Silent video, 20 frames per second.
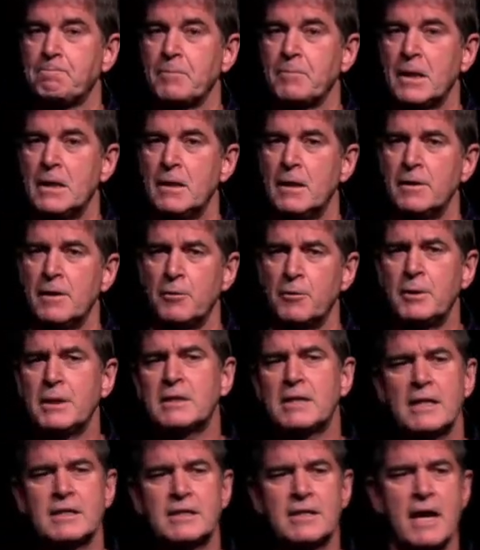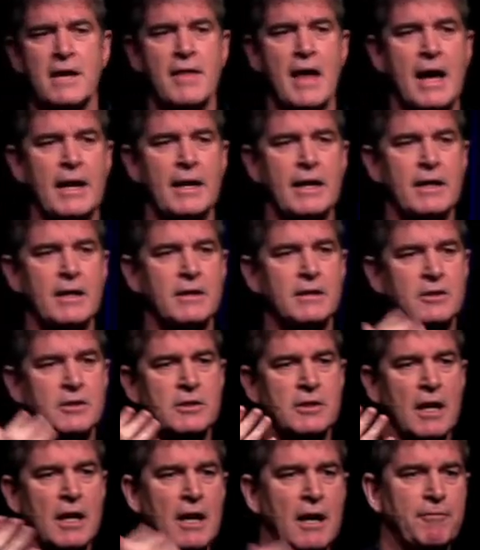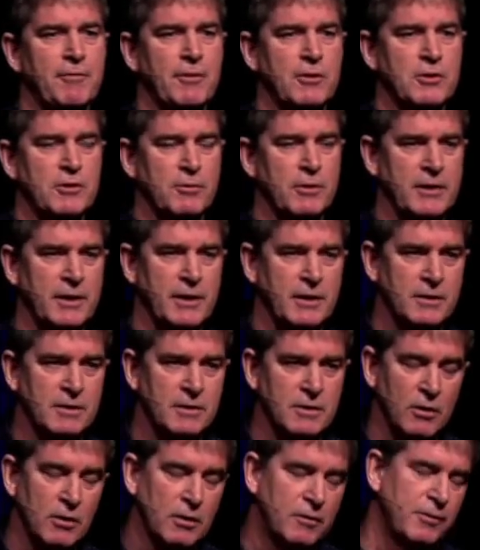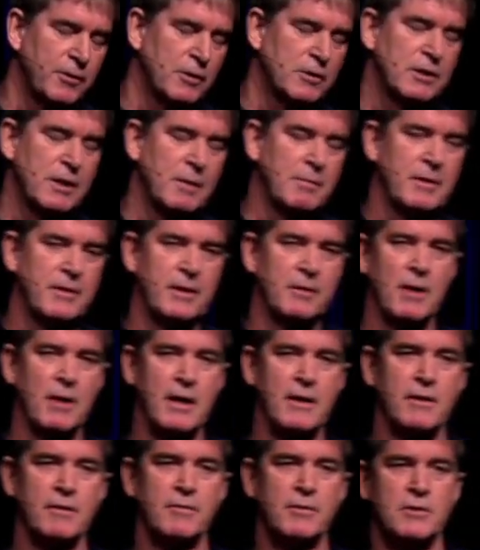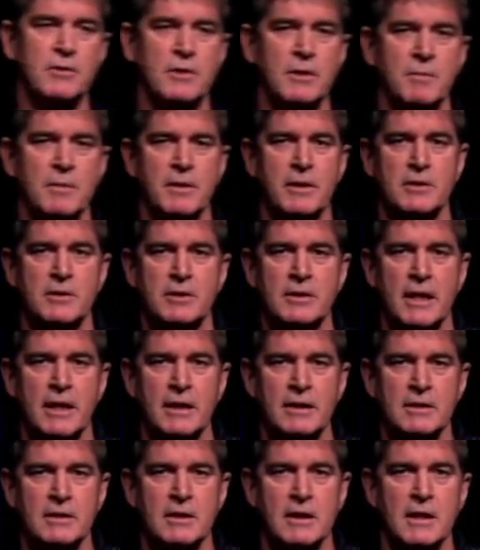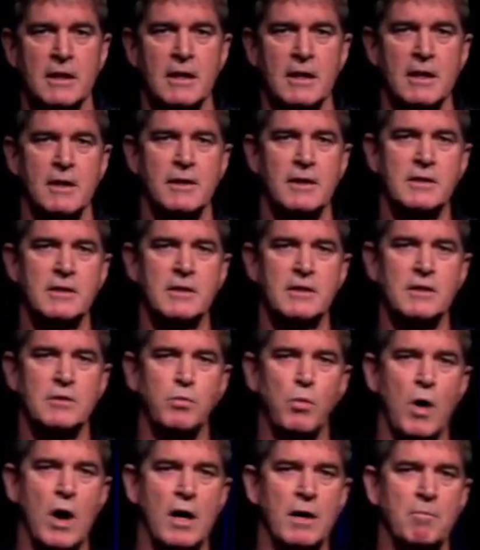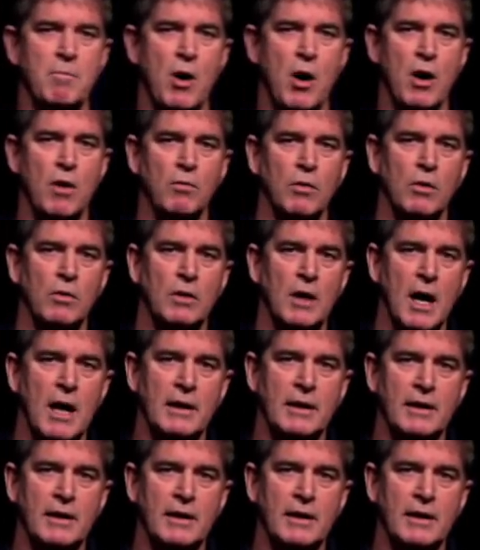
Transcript: Now, the reason I say that is uh, 1 Corinthians, or 1 Timothy rather, 1 Timothy 6. This is what Paul wrote Godliness